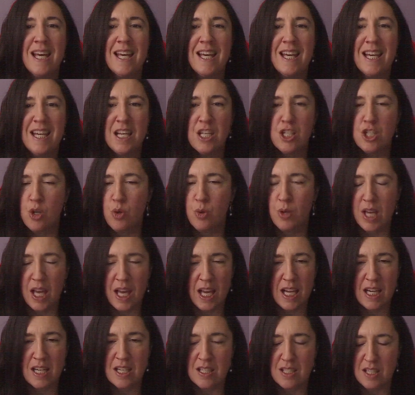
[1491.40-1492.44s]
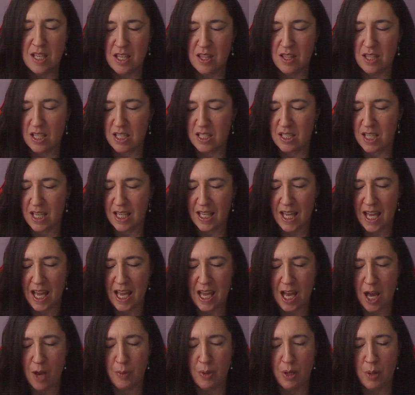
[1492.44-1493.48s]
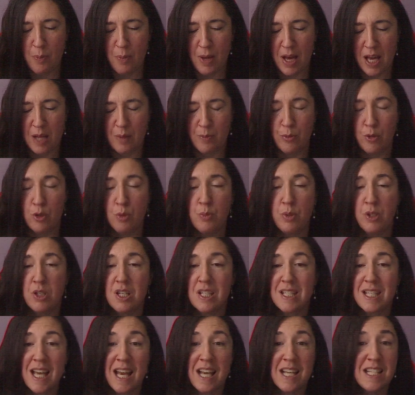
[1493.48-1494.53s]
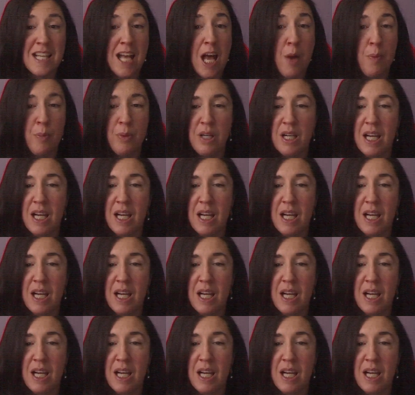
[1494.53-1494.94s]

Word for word: It is okay to say things like, hey, I'm in a bad mood because X happened.